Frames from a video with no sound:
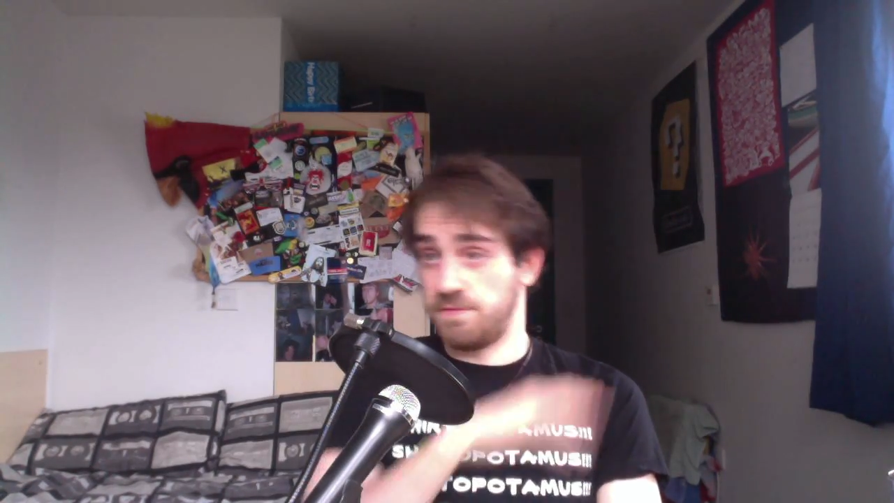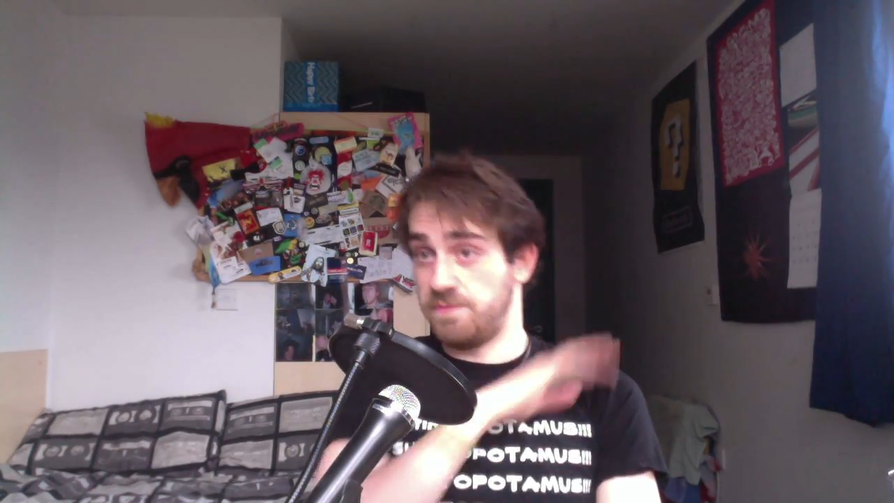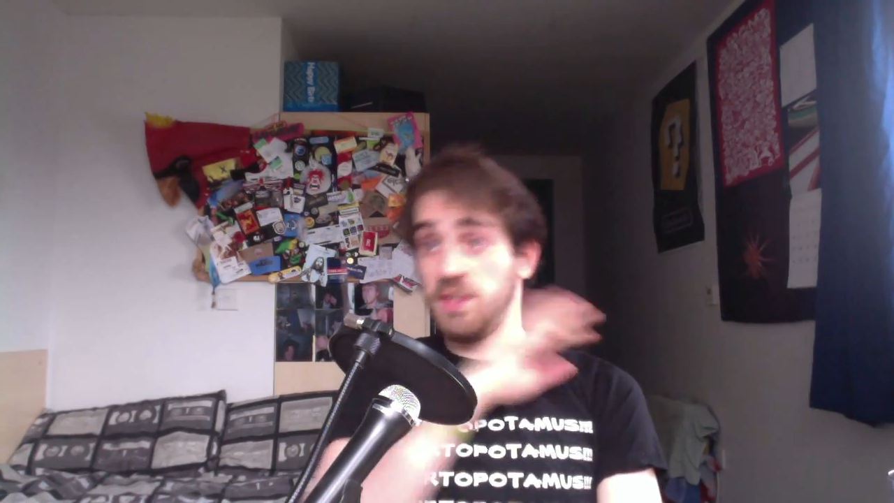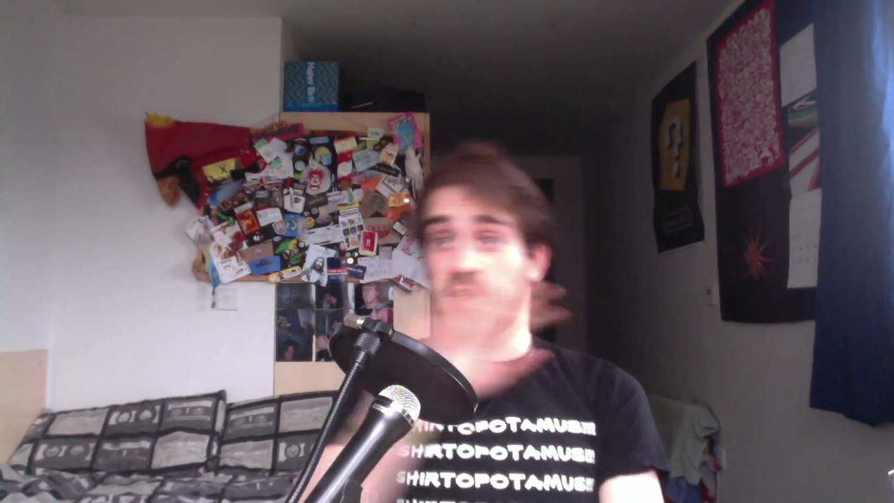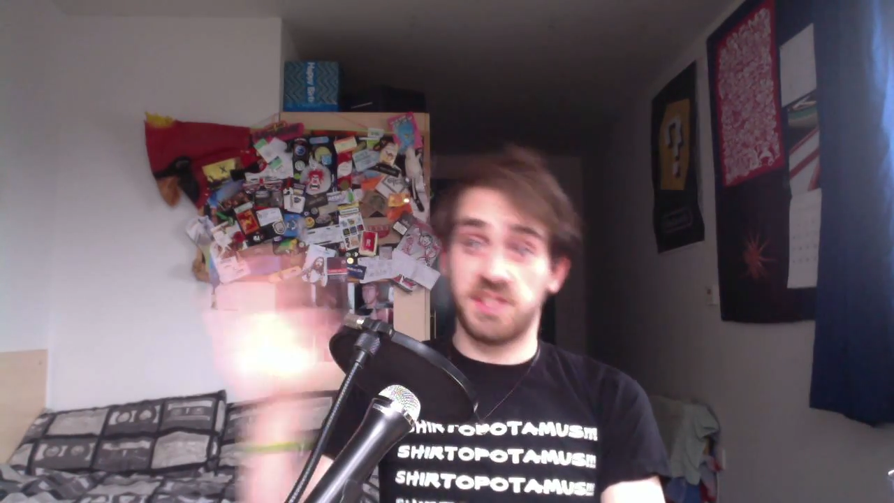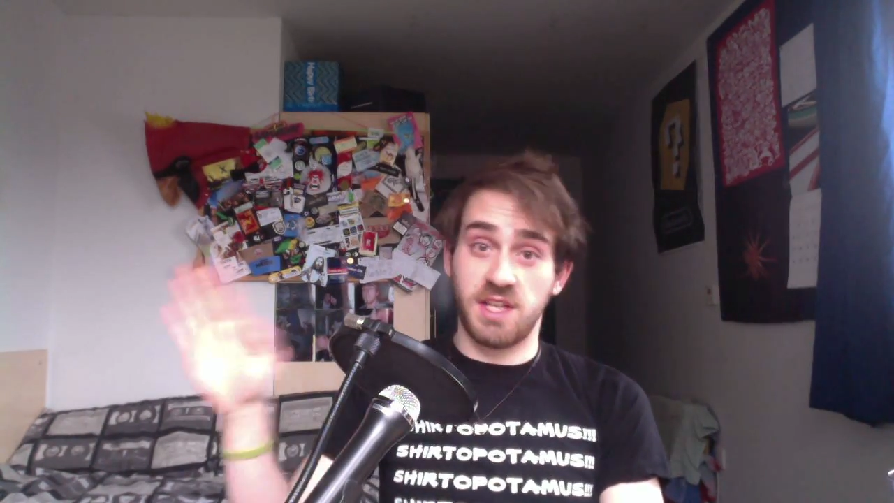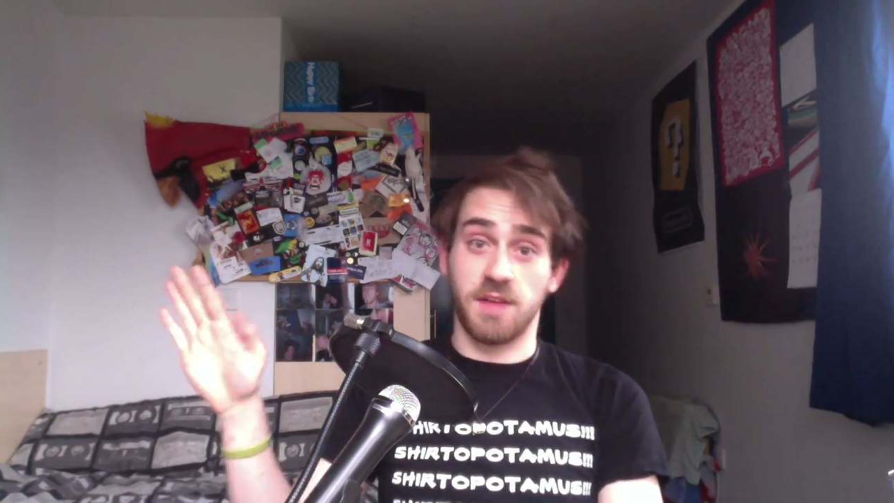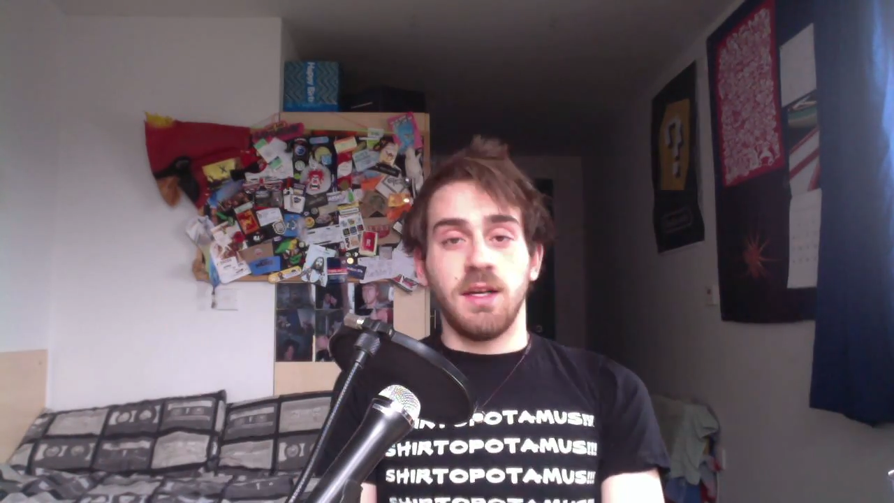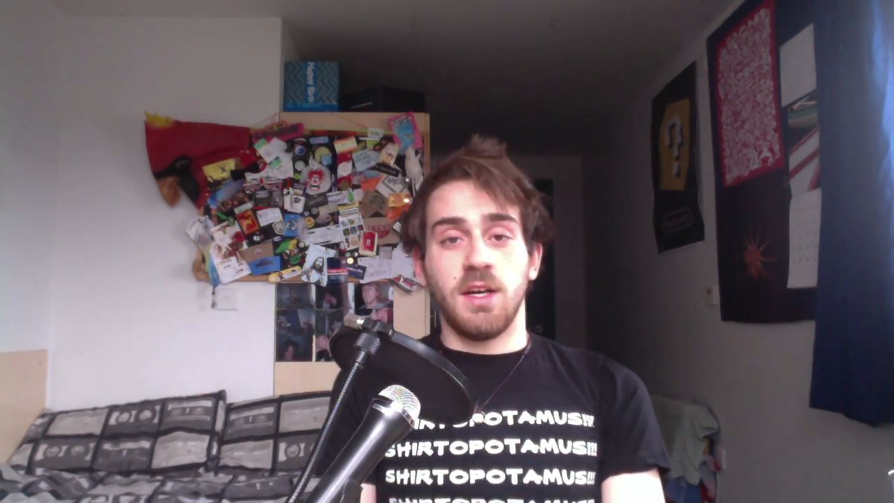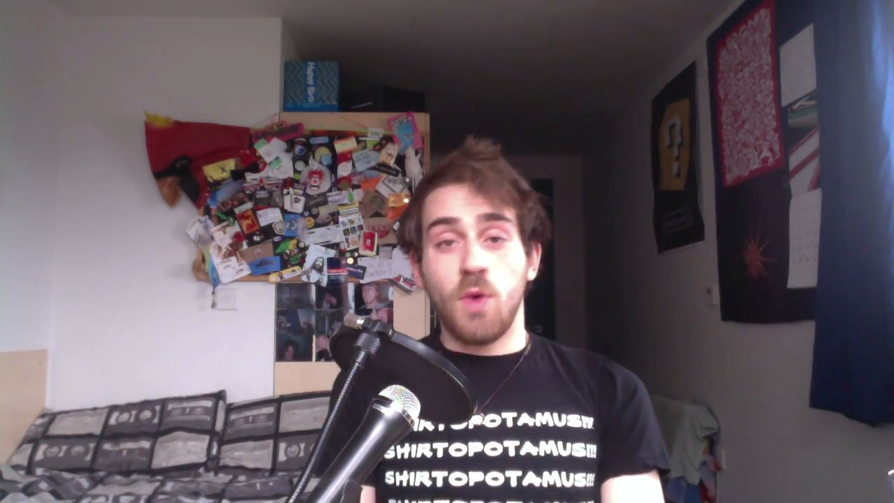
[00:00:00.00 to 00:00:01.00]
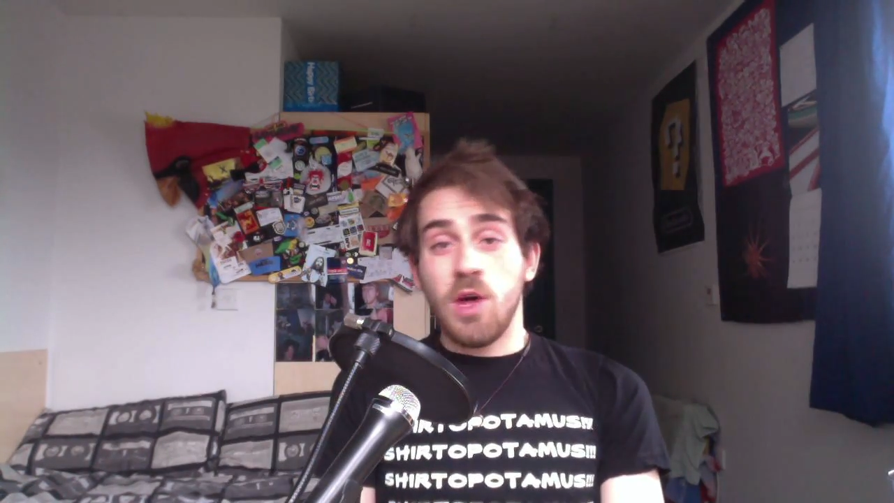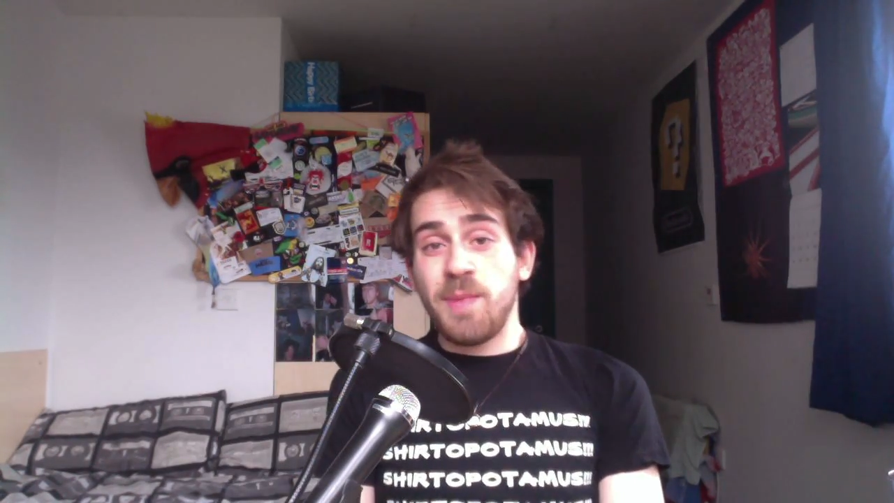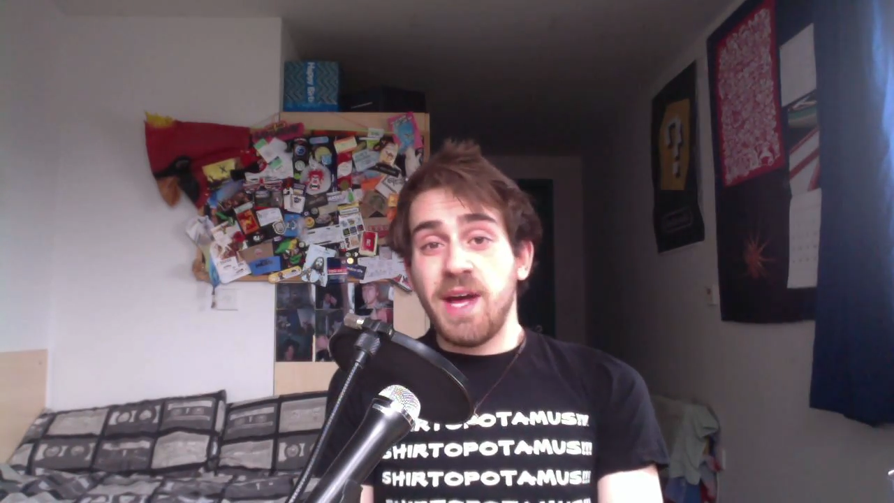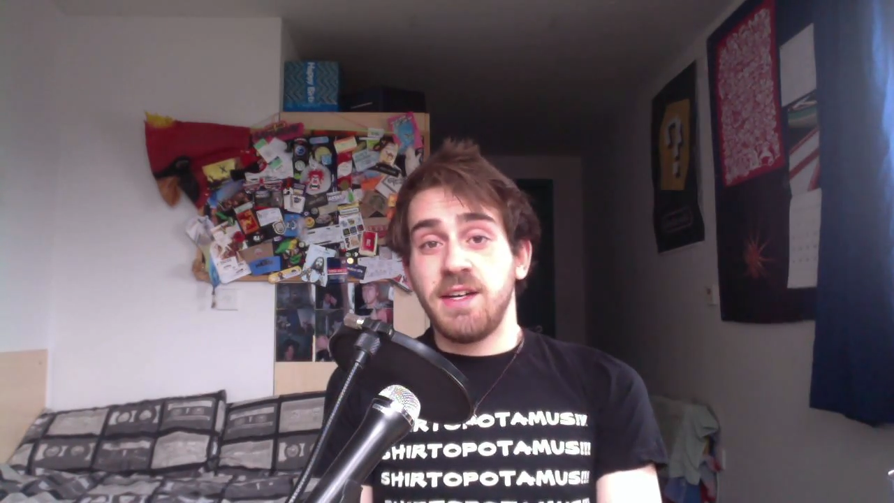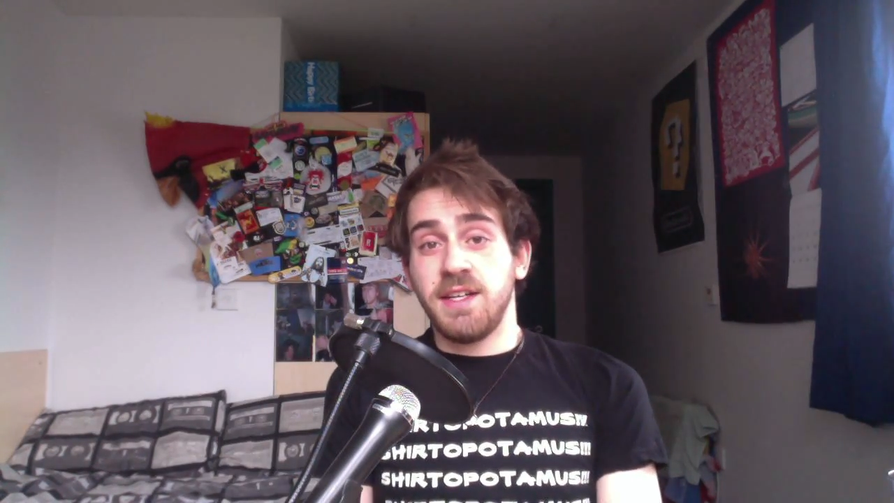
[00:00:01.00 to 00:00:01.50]
full of stuff. A while
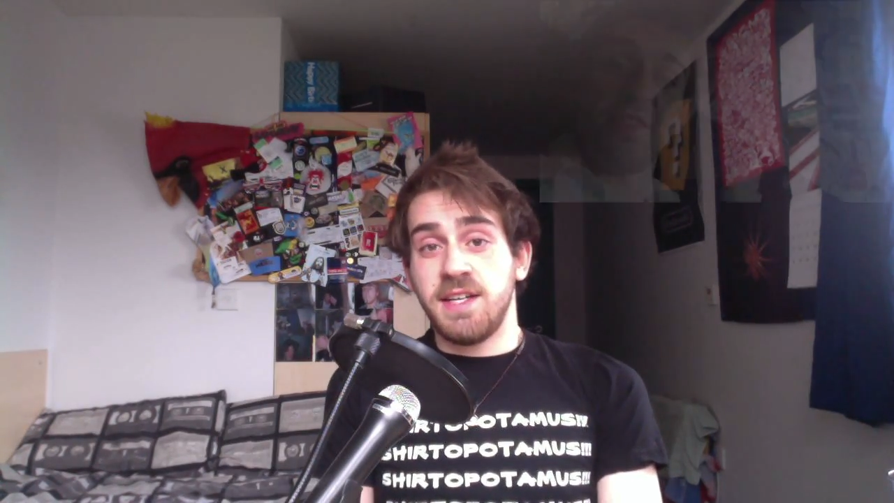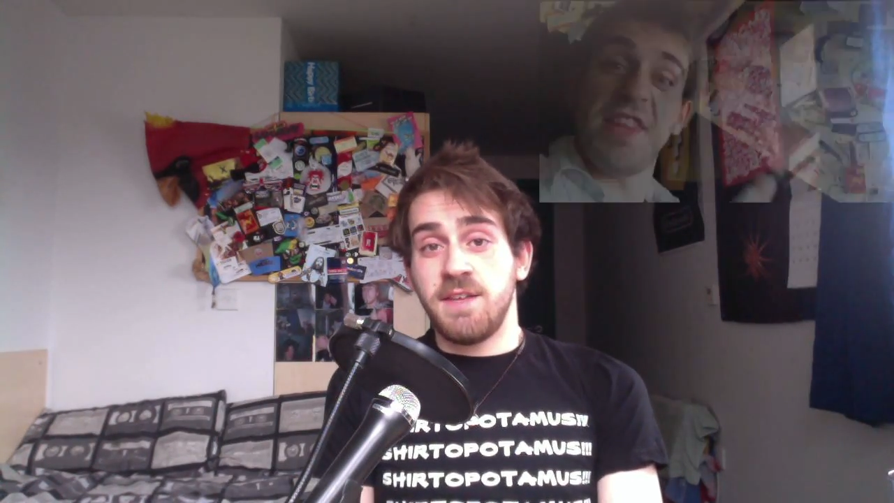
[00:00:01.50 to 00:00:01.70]
back I did a